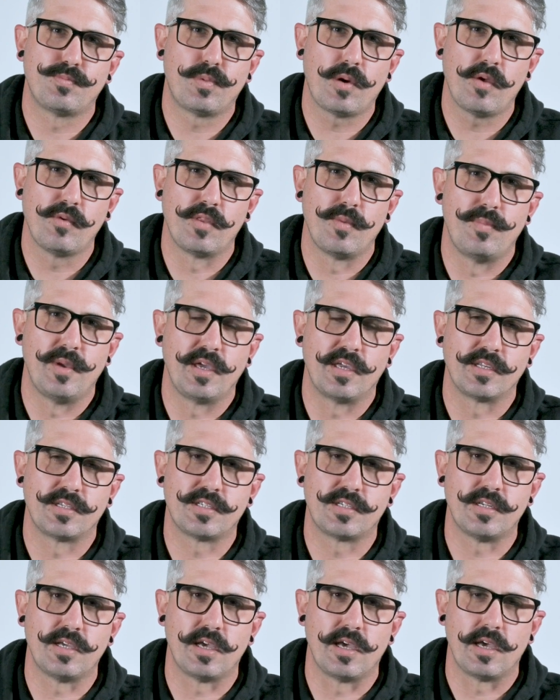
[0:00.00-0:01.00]
probably the
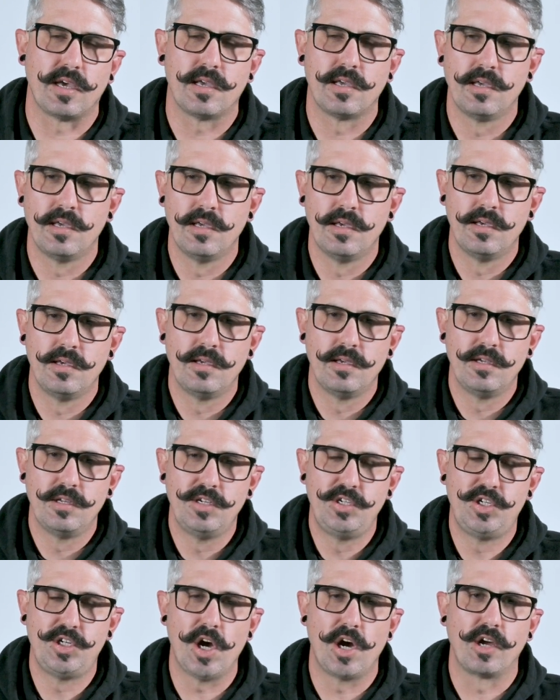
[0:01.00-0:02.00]
biggest
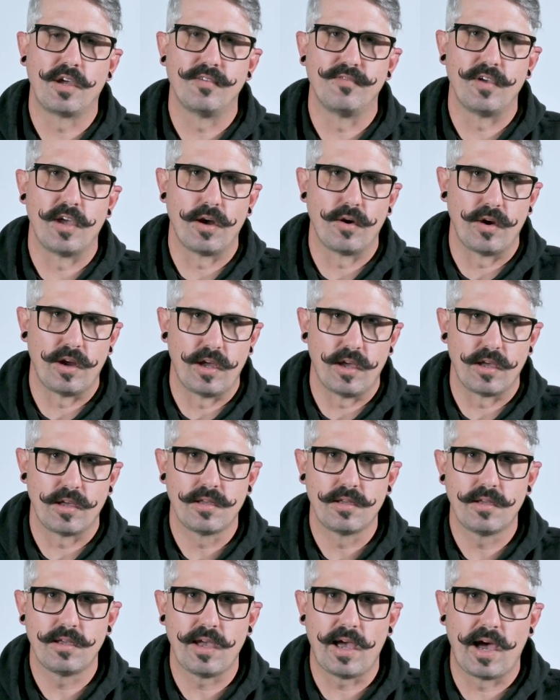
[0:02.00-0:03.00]
chunk of area
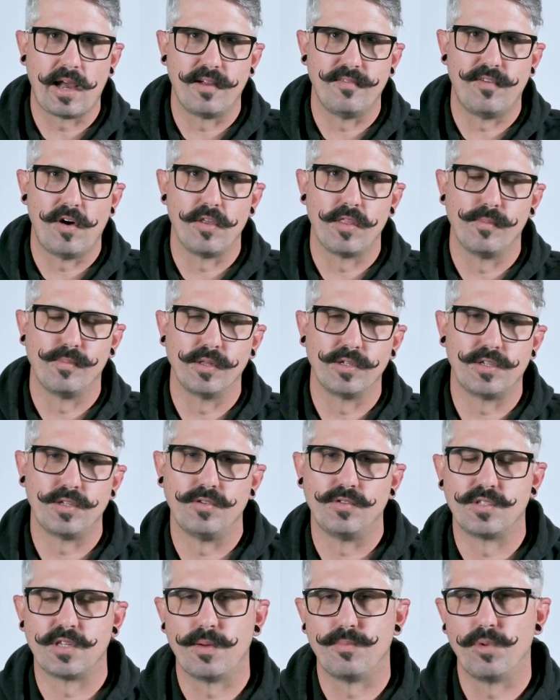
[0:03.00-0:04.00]
out of all the
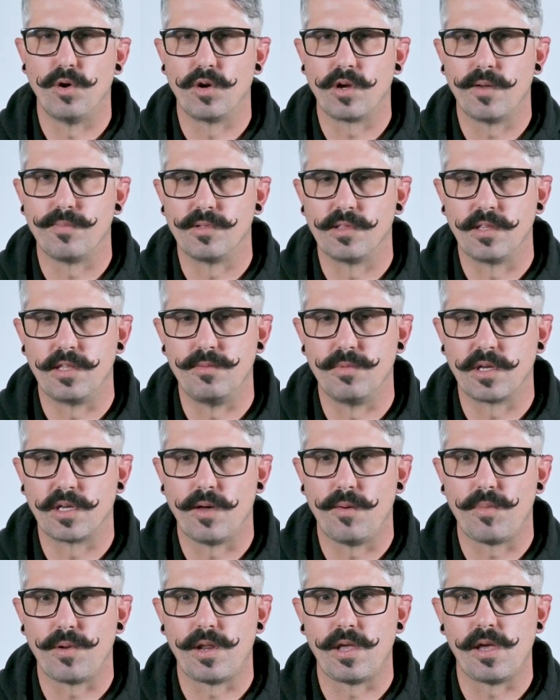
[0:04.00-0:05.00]
platoons that broke up in Lima
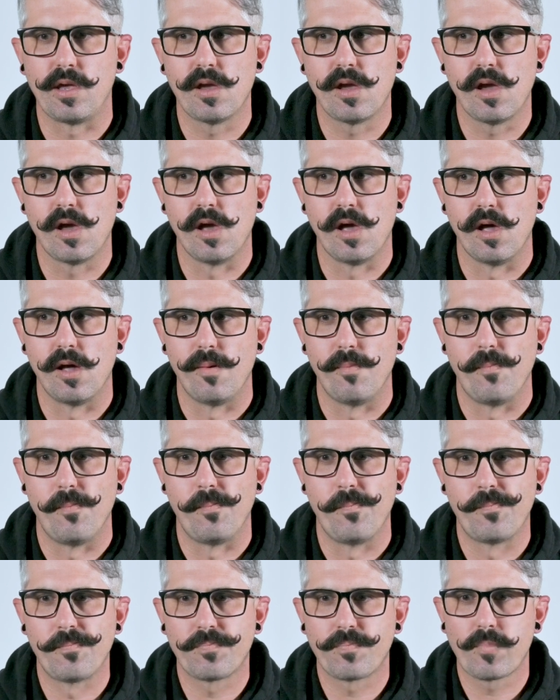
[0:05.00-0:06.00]
Company.
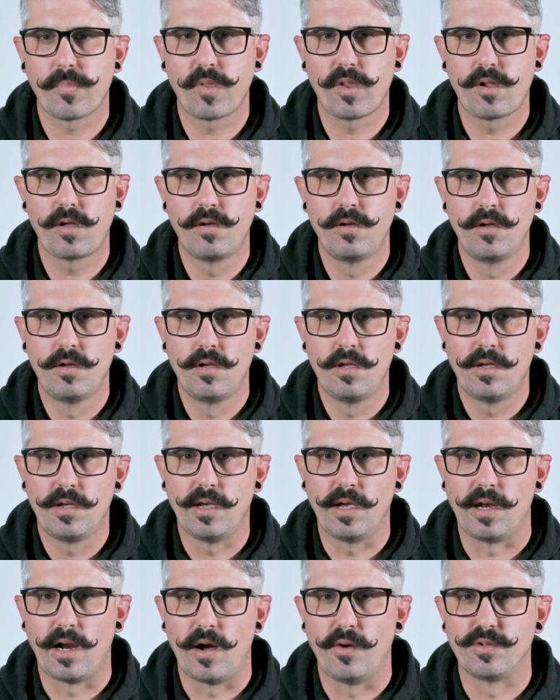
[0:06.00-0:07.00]

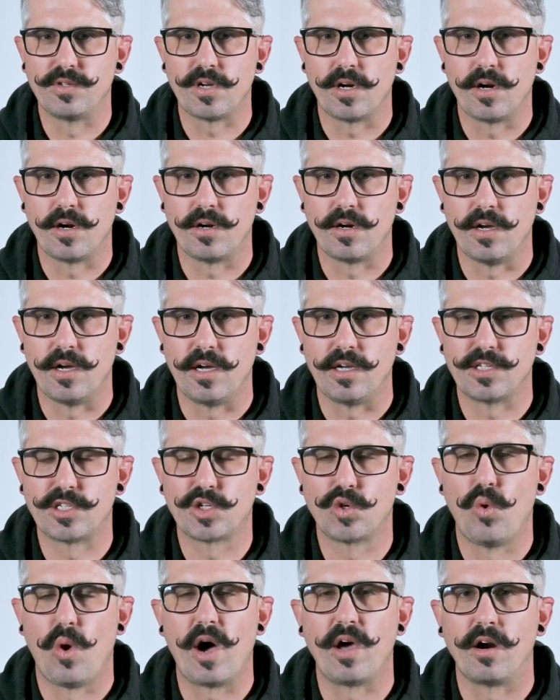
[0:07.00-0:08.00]
And I was our
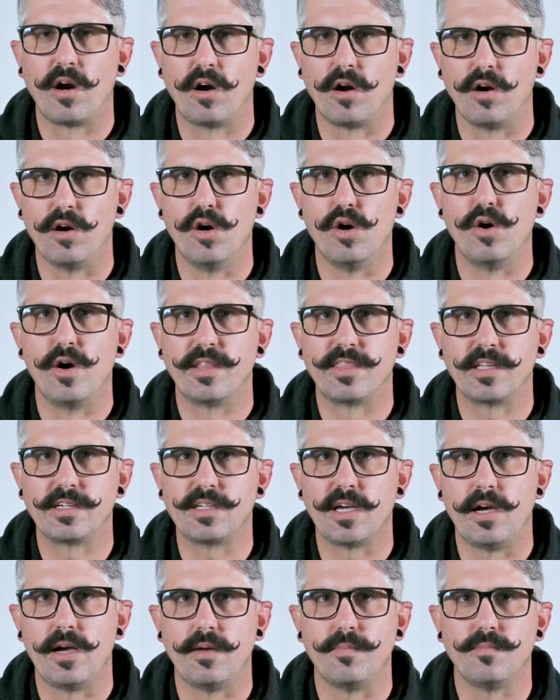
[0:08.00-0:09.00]
squad RO at the
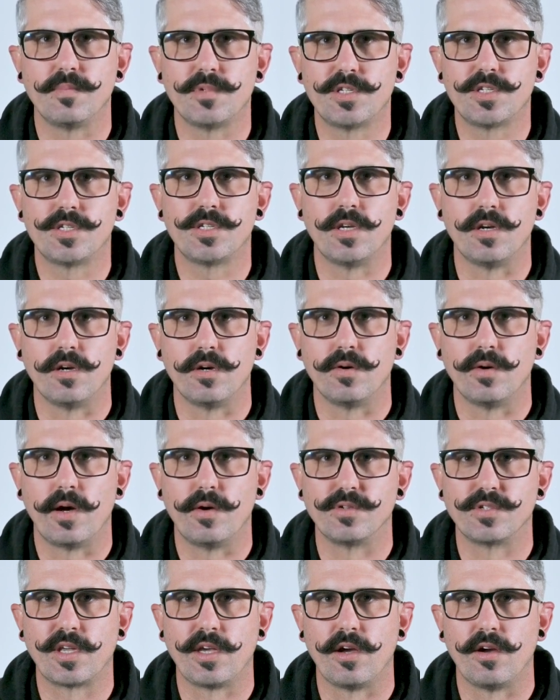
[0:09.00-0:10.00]
time. So I
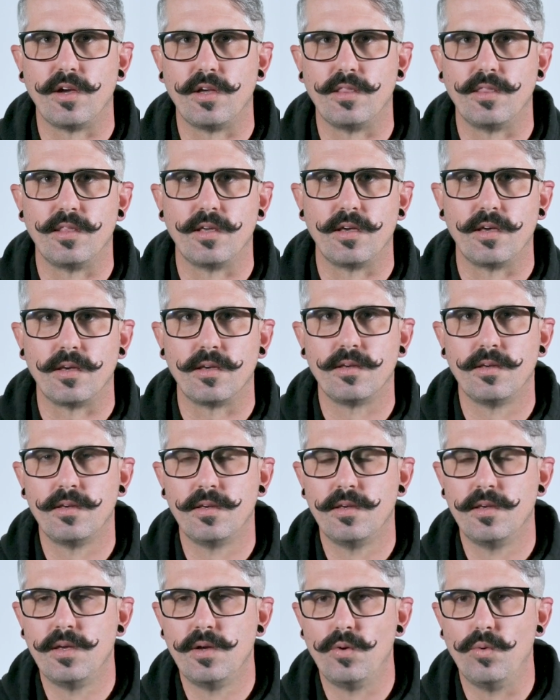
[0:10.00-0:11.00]
was carrying the
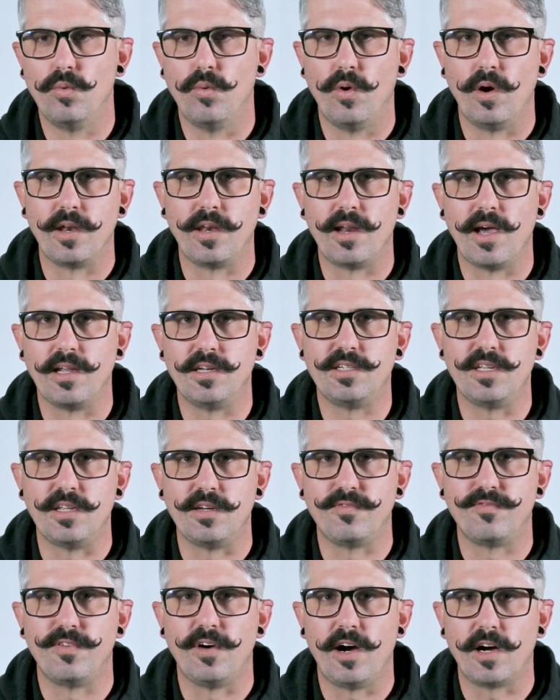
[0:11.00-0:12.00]

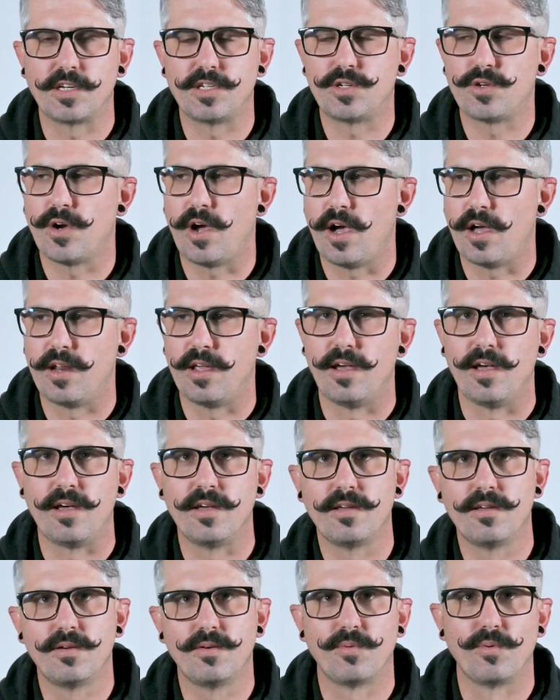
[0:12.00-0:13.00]
119 Foxtrot
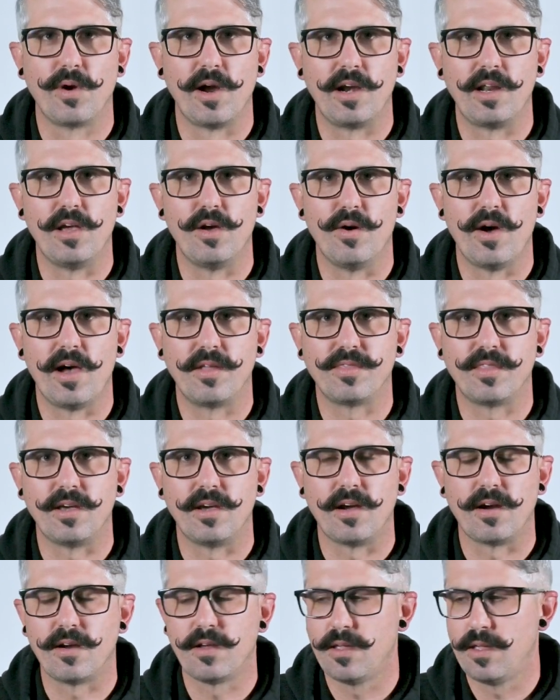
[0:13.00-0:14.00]
radio out
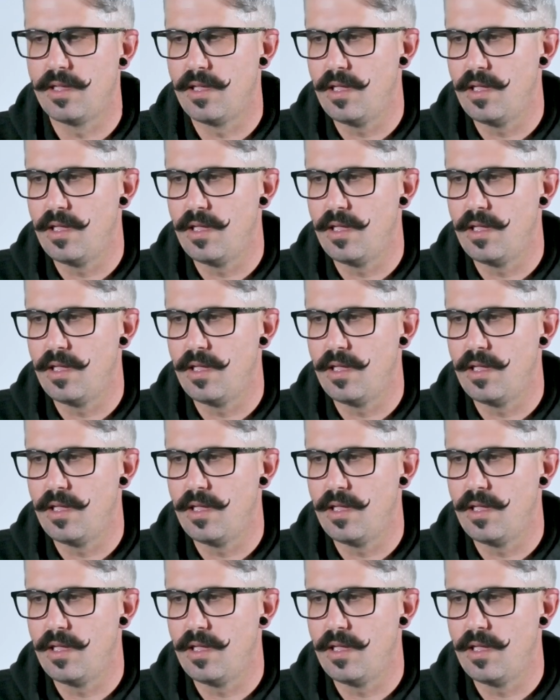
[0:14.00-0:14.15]
there,